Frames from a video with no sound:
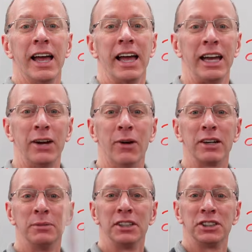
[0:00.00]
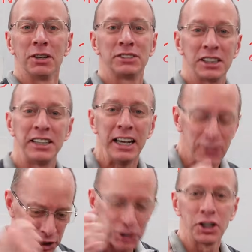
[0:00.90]
Hey, welcome to the show. Today in
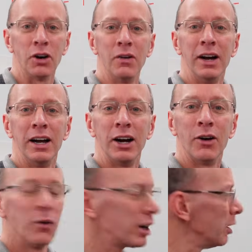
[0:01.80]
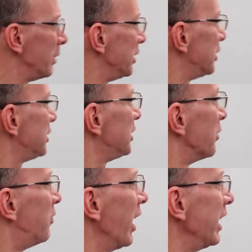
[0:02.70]
the show, we're going to be
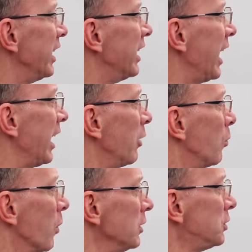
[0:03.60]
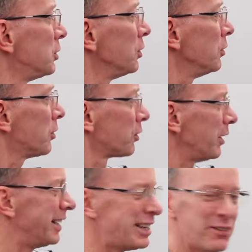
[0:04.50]
dividing a
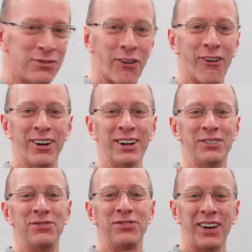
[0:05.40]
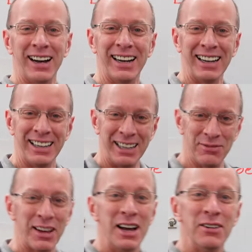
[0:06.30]

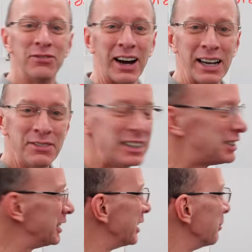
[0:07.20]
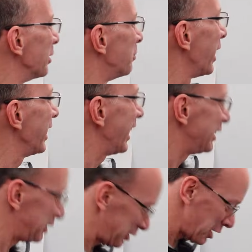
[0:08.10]
5-digit number by a
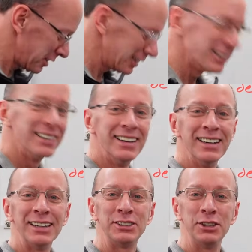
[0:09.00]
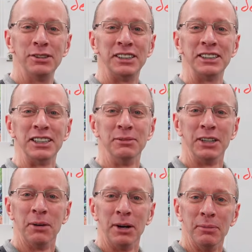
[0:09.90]
2-digit
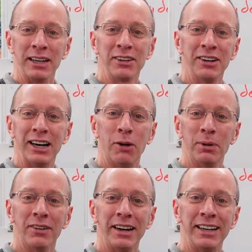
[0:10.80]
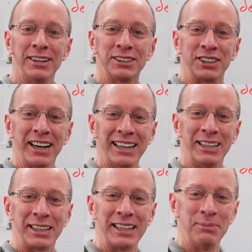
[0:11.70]
number. My little helper right here is trying
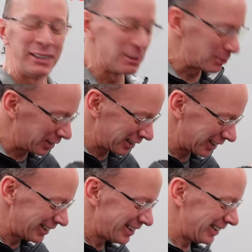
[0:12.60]
to get me the marker.